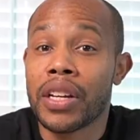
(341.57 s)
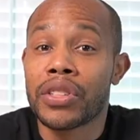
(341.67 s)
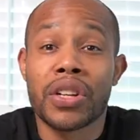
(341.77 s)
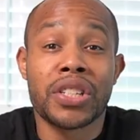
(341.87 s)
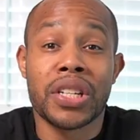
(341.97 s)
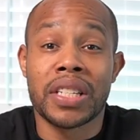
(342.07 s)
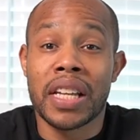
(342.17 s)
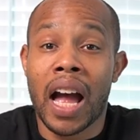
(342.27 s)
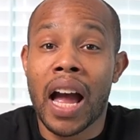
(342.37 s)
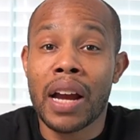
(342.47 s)
such as the
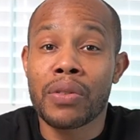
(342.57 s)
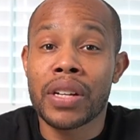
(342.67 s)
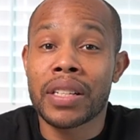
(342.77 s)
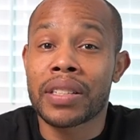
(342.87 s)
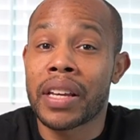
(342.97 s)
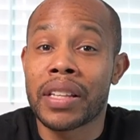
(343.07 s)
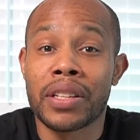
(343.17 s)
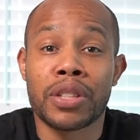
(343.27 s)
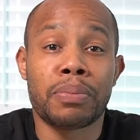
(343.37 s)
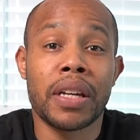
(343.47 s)
iris and the
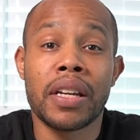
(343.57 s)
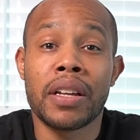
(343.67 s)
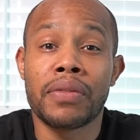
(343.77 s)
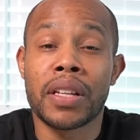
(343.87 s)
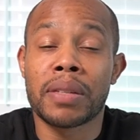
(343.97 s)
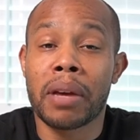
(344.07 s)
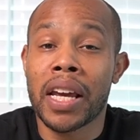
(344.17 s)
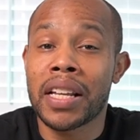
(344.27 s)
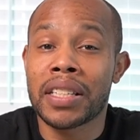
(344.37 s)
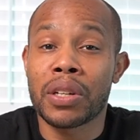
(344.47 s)
speed of the
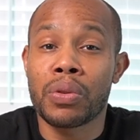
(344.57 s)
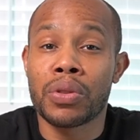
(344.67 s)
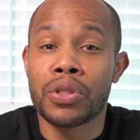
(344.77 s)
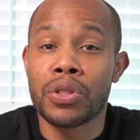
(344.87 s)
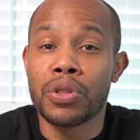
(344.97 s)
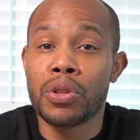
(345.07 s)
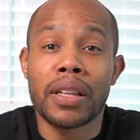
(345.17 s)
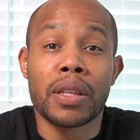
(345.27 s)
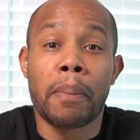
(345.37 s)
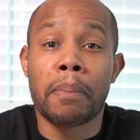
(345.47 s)
pan, tilt, and zoom,
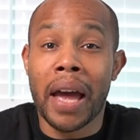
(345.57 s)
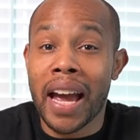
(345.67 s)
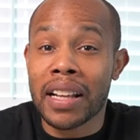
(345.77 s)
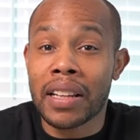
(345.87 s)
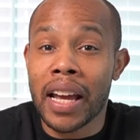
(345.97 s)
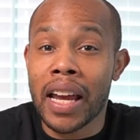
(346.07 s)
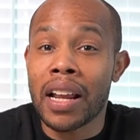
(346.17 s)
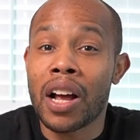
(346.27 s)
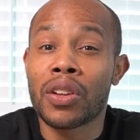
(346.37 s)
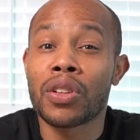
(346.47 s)
the backlight,
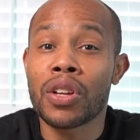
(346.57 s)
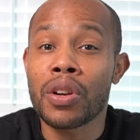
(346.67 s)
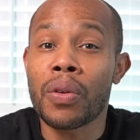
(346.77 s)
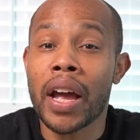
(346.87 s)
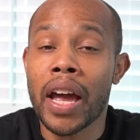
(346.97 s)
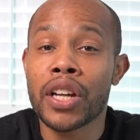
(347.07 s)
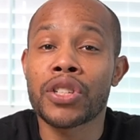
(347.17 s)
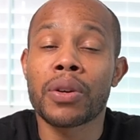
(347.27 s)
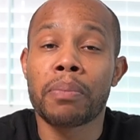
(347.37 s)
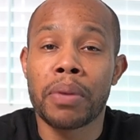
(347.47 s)
a little
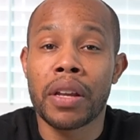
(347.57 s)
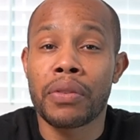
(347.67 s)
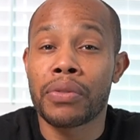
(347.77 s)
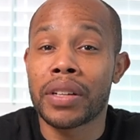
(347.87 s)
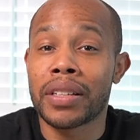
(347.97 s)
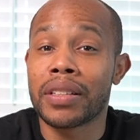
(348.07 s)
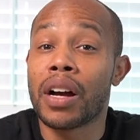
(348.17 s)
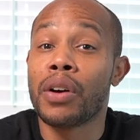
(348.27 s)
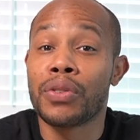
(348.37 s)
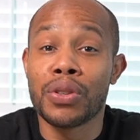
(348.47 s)
extra benefit
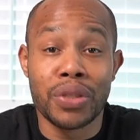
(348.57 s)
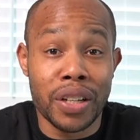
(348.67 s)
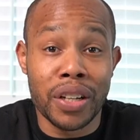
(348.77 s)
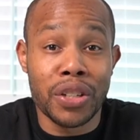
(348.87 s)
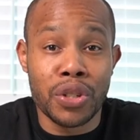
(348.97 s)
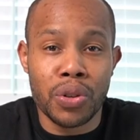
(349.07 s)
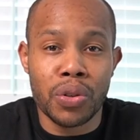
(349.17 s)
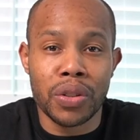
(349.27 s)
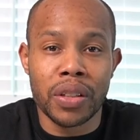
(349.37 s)
of using a controller.